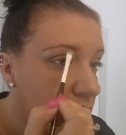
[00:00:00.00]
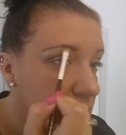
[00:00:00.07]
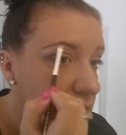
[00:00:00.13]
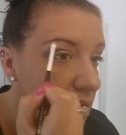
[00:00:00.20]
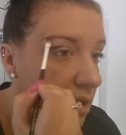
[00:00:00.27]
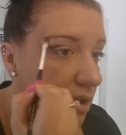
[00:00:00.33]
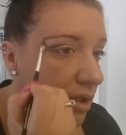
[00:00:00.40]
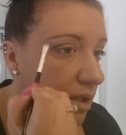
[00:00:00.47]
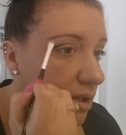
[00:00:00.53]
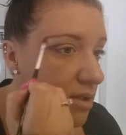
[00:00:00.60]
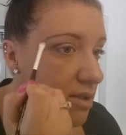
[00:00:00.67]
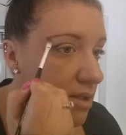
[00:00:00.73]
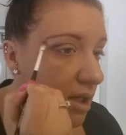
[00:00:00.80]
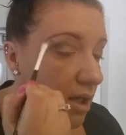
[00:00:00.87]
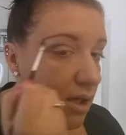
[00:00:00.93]
Just like
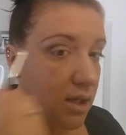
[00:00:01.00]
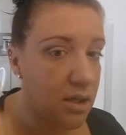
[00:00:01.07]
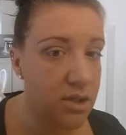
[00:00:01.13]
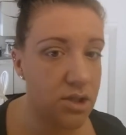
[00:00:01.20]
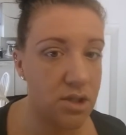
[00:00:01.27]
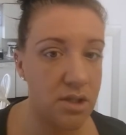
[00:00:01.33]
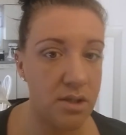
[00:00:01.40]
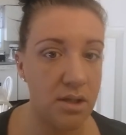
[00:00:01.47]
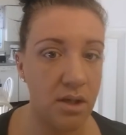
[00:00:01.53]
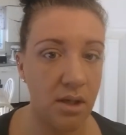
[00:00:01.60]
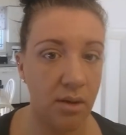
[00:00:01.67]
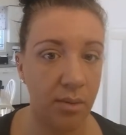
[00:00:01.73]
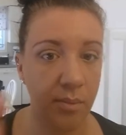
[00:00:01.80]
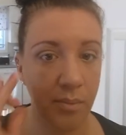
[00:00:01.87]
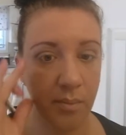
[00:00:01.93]
this. And it just
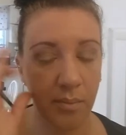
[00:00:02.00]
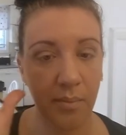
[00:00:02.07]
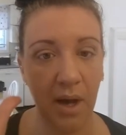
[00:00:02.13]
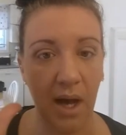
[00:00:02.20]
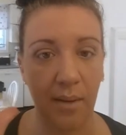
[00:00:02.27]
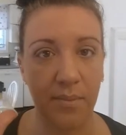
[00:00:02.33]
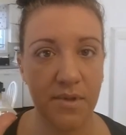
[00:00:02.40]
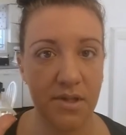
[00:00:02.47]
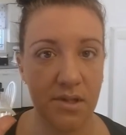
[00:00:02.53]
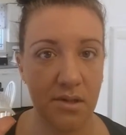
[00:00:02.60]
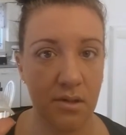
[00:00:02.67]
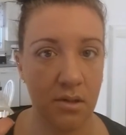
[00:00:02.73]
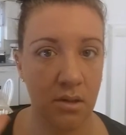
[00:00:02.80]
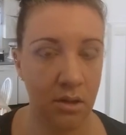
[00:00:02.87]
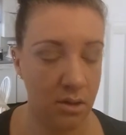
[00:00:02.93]

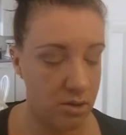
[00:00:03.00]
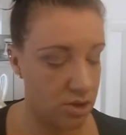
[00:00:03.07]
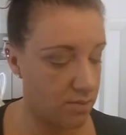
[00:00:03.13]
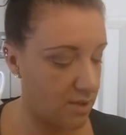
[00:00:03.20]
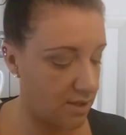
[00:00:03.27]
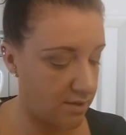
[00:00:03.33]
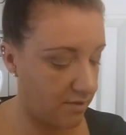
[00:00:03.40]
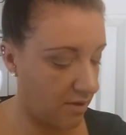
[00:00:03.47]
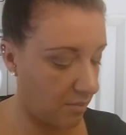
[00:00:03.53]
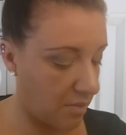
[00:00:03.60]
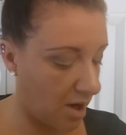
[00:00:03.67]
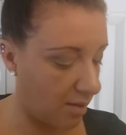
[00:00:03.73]
pops. Just makes everything